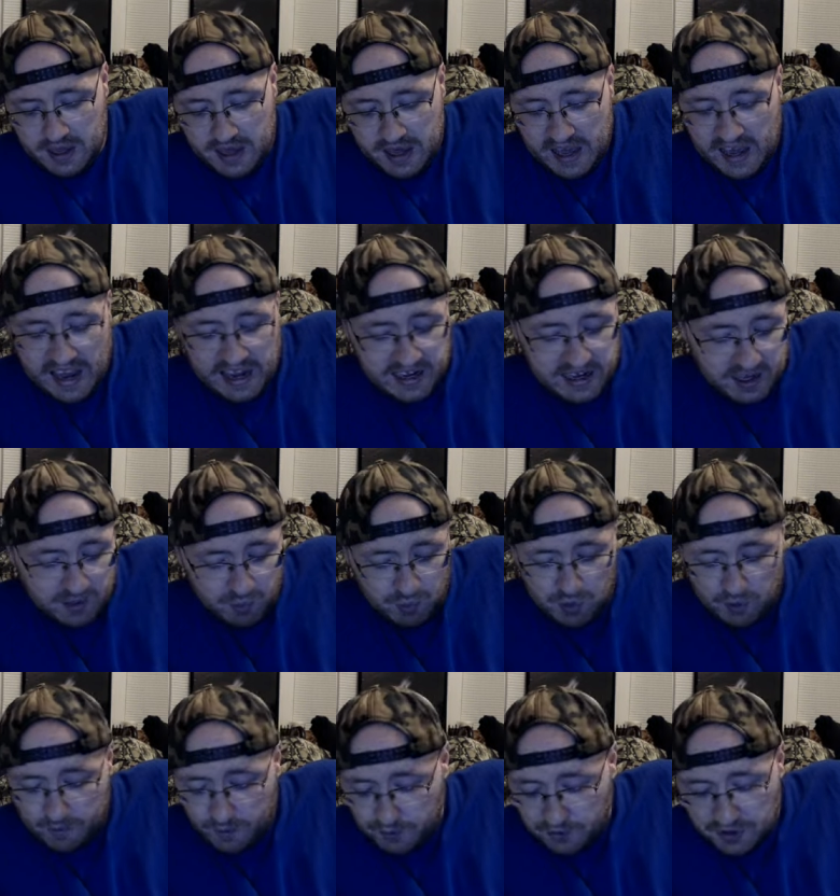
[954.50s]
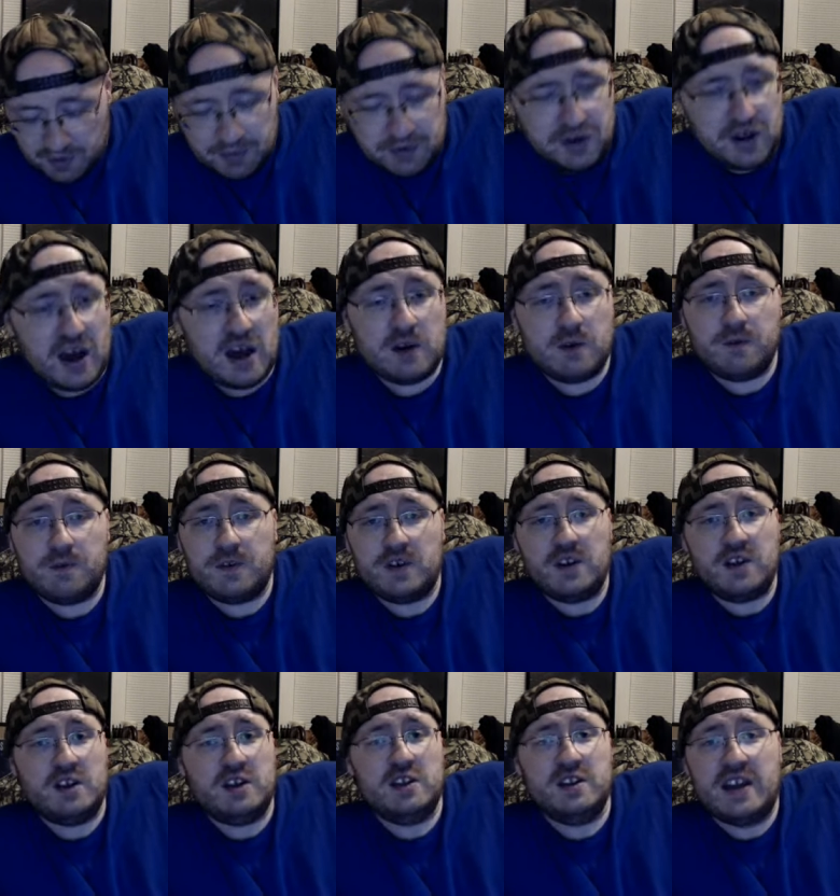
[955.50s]
Again, beautiful
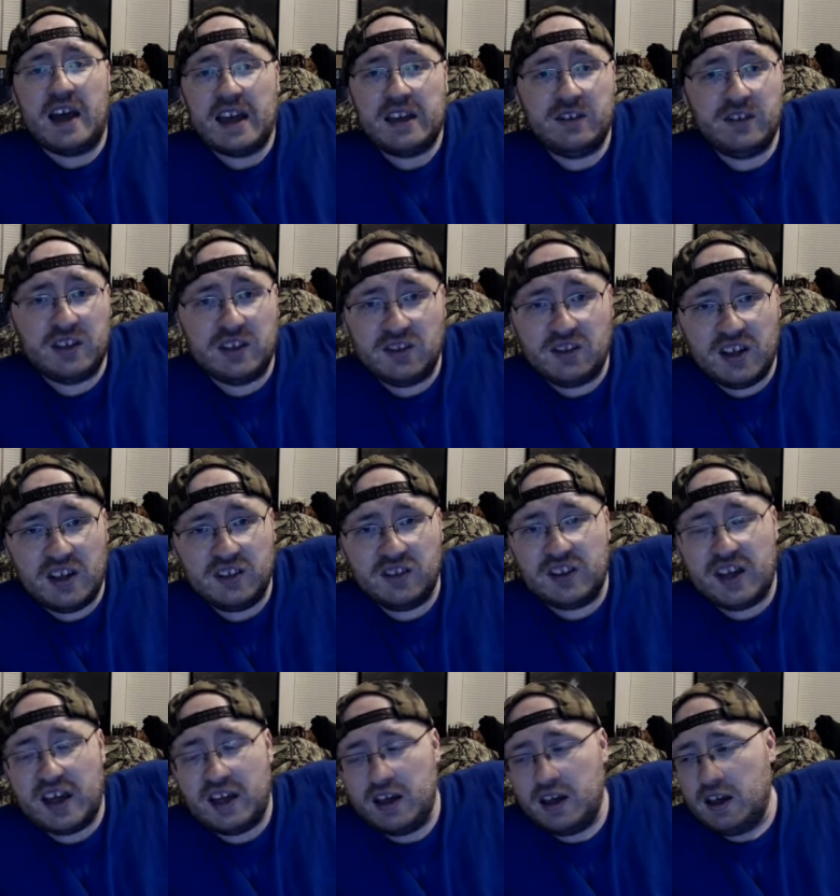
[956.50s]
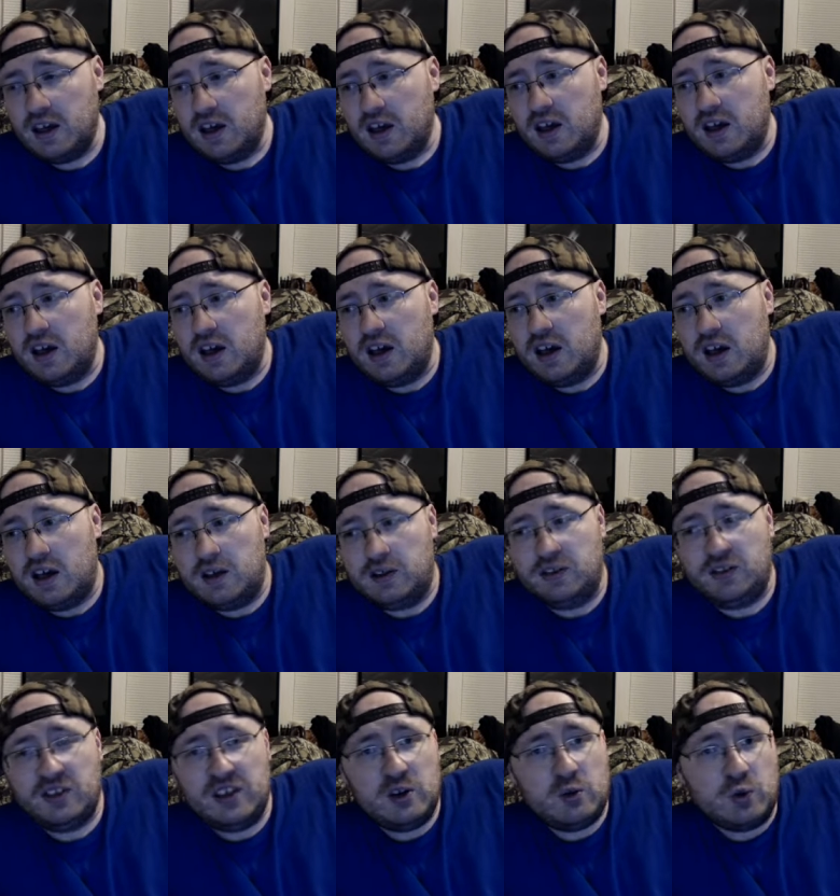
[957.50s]
cinematography, nice intense Uh,
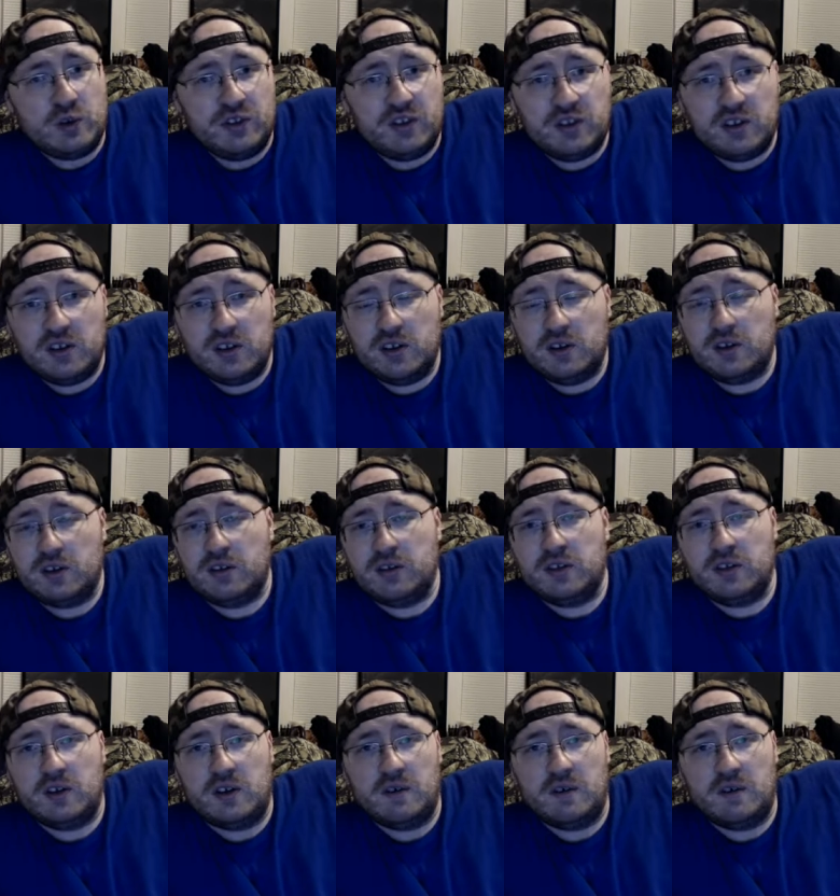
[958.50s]
sequences of